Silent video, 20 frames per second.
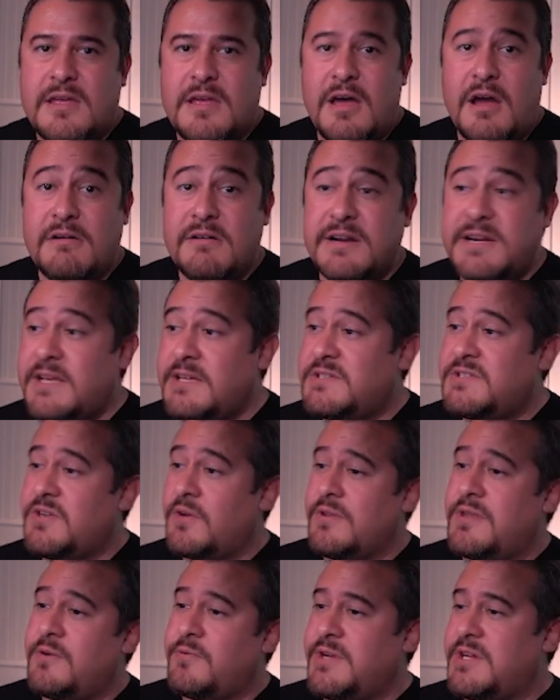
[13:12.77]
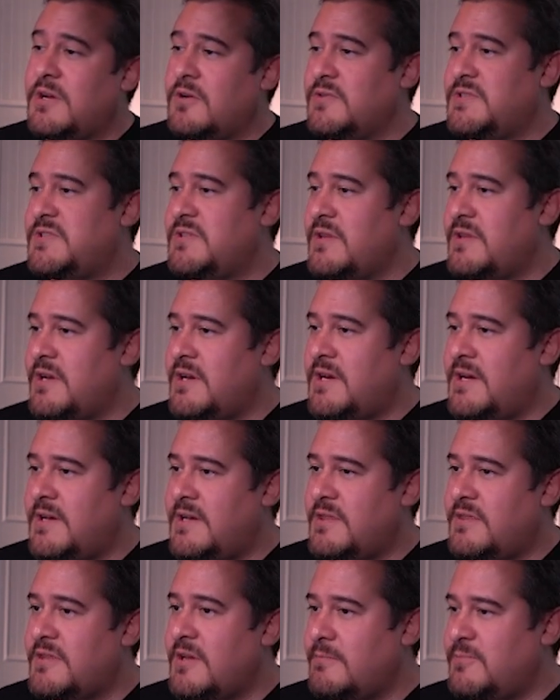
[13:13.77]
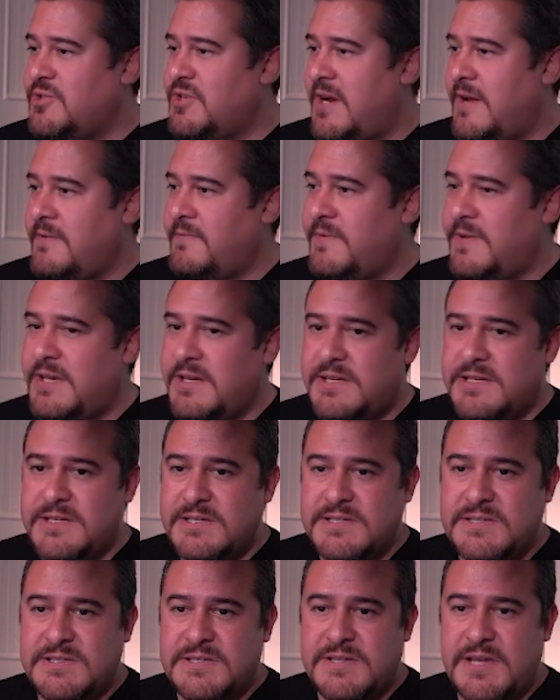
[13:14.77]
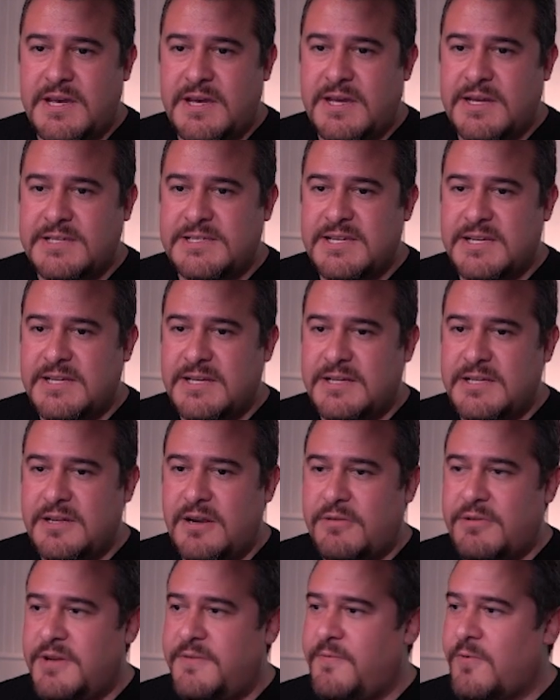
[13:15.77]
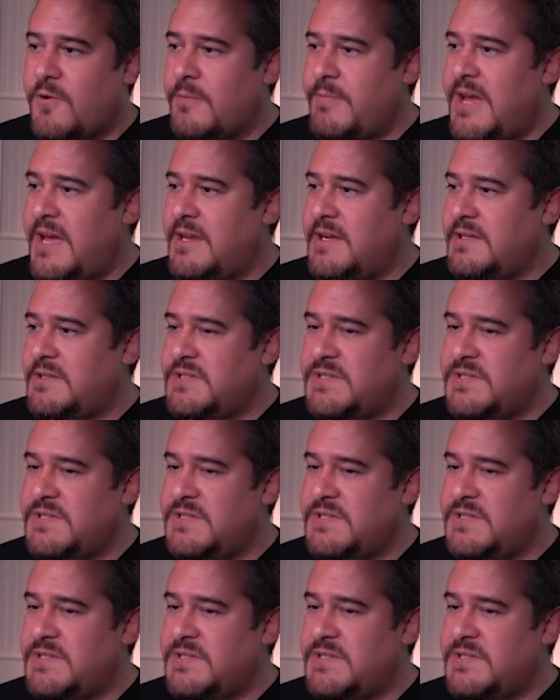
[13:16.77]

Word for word: Alrighty, so there we go. So the thumb drive is uh, technically already formatted.